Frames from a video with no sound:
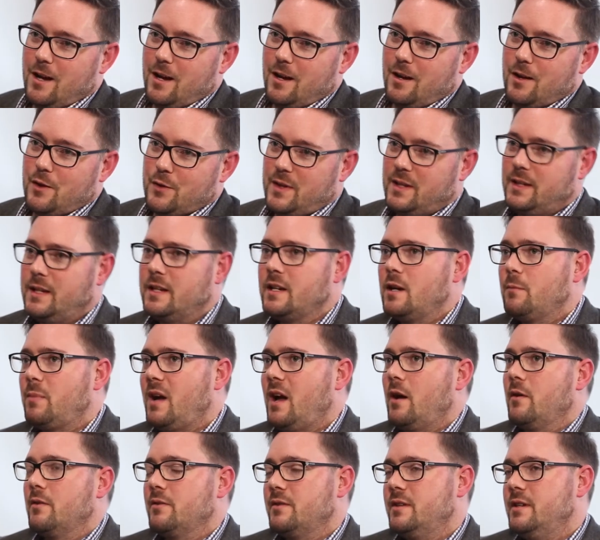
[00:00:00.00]
Thinking
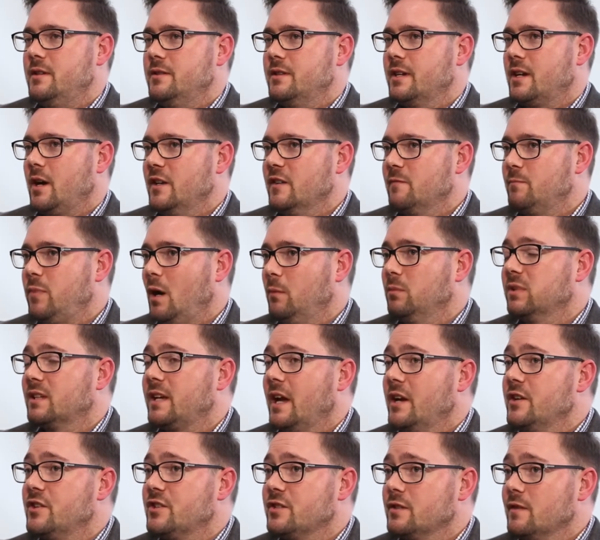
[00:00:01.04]
about the kind of
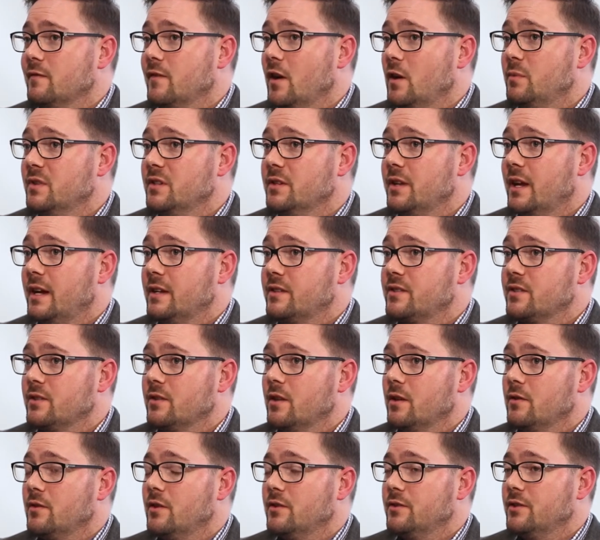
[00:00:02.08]
publication of open data
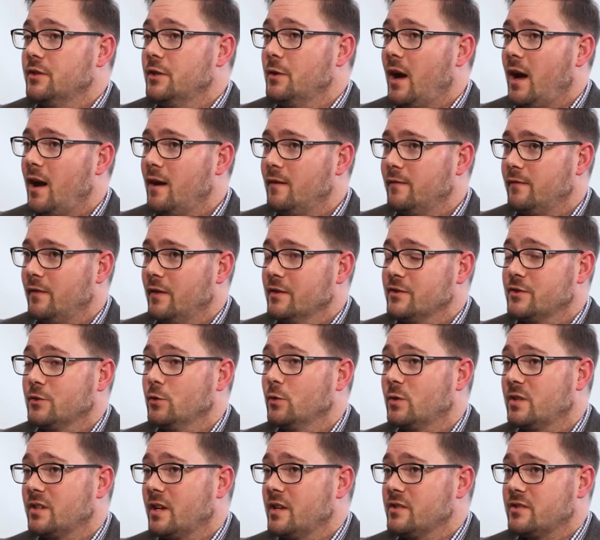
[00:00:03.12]
that you have as an
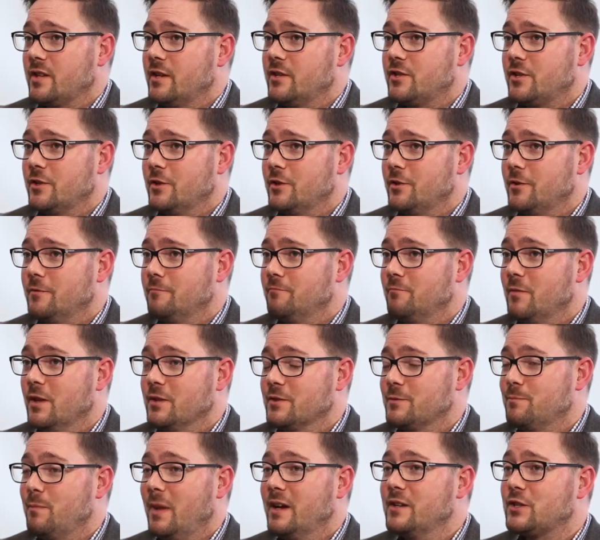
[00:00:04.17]
organization that's
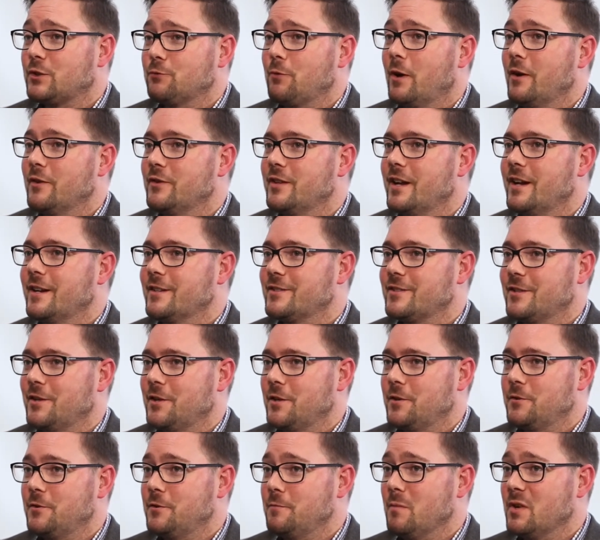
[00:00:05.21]
based around data,
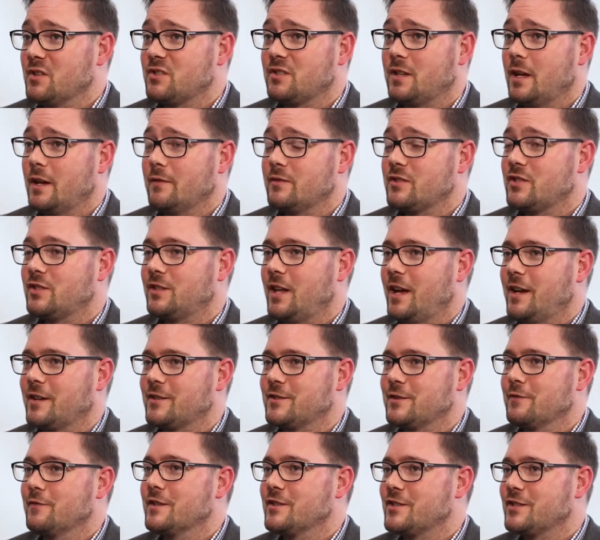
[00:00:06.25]
you must have stacks
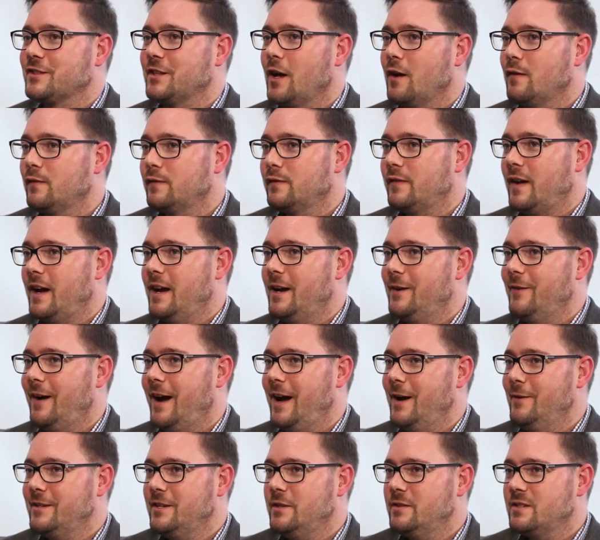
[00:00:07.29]
of the stuff. How
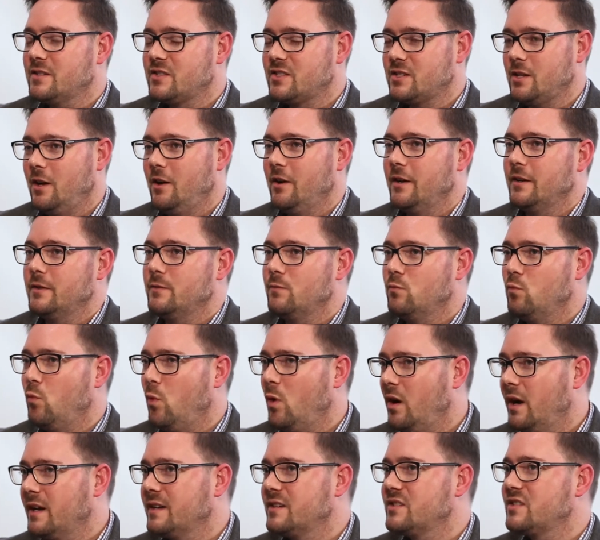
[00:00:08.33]
do you decide
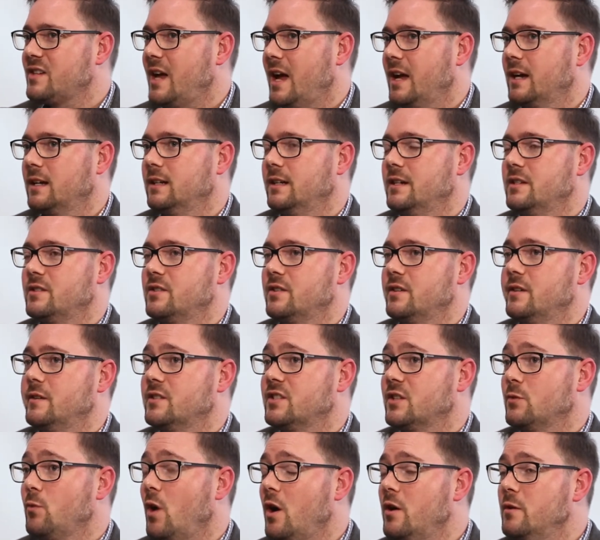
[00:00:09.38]
what exactly
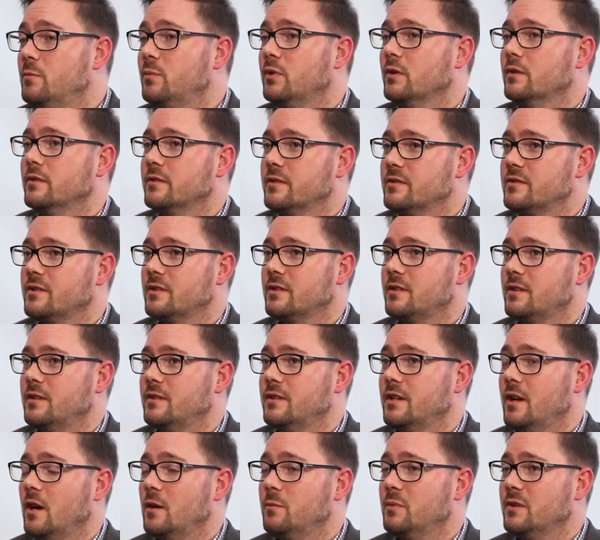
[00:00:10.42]
to open to
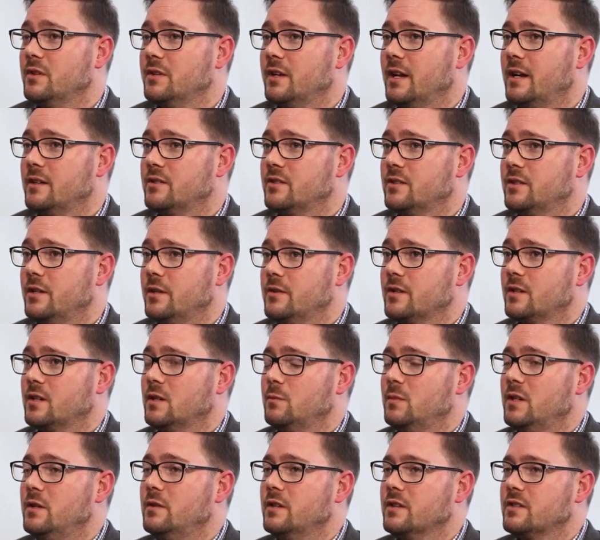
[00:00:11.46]
the open data user
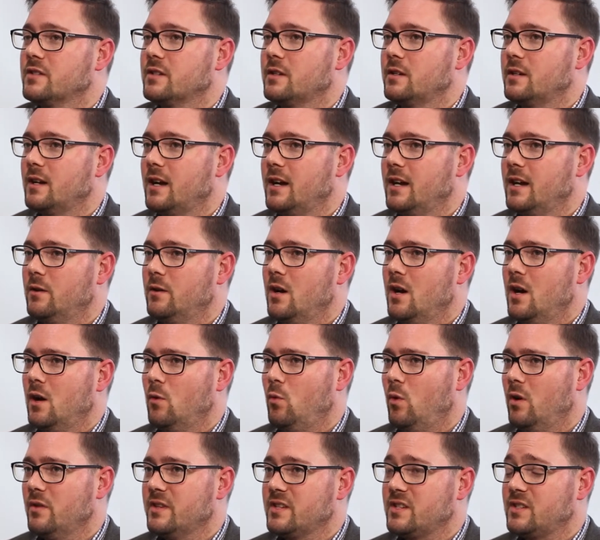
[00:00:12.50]
community?
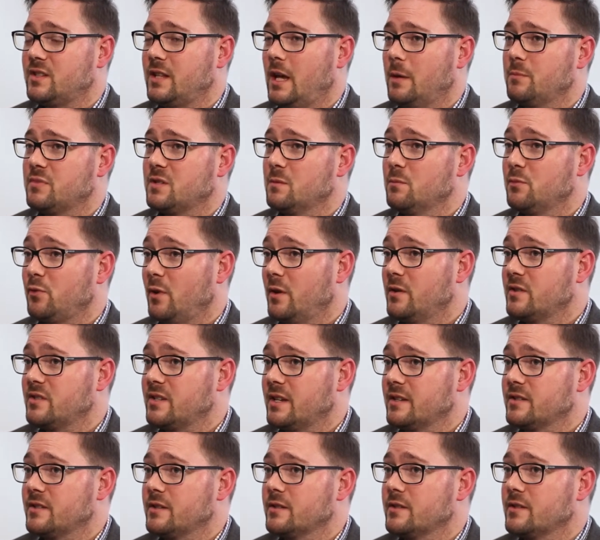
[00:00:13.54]
What are the steps and
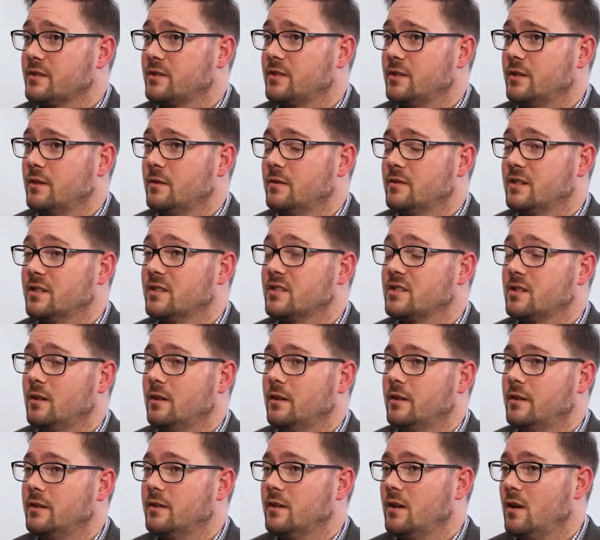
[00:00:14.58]
processes to
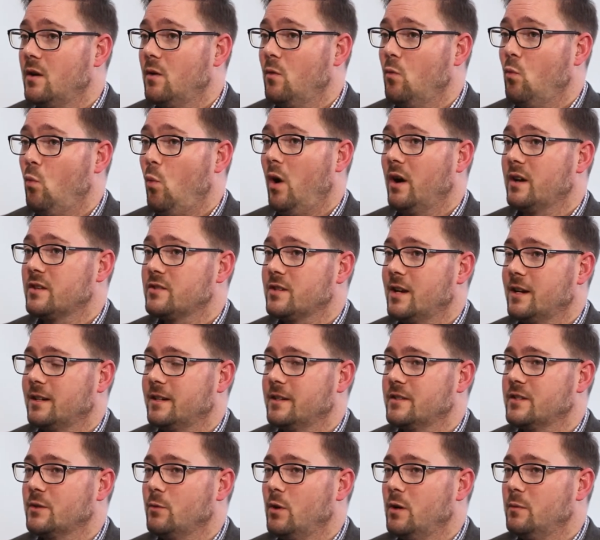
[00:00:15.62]
decide what exactly
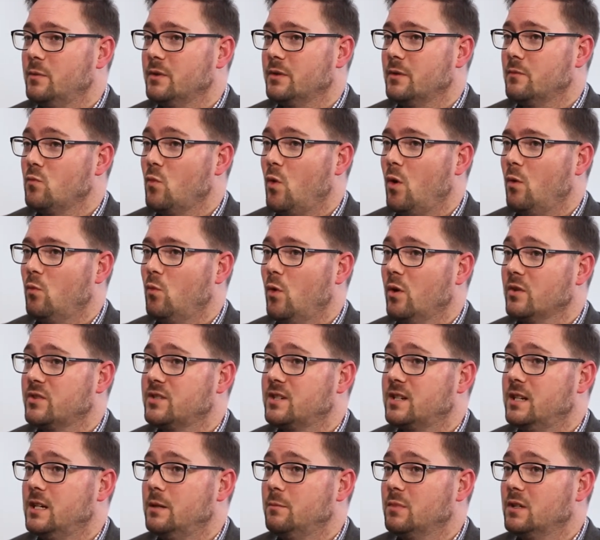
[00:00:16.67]
to open and what to
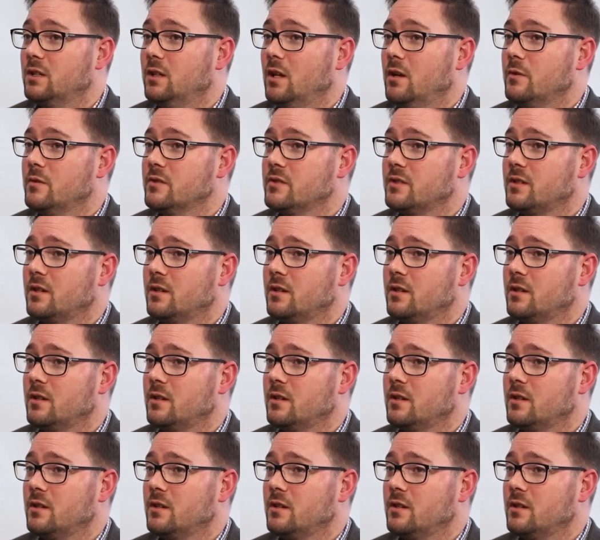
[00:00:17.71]
keep closed?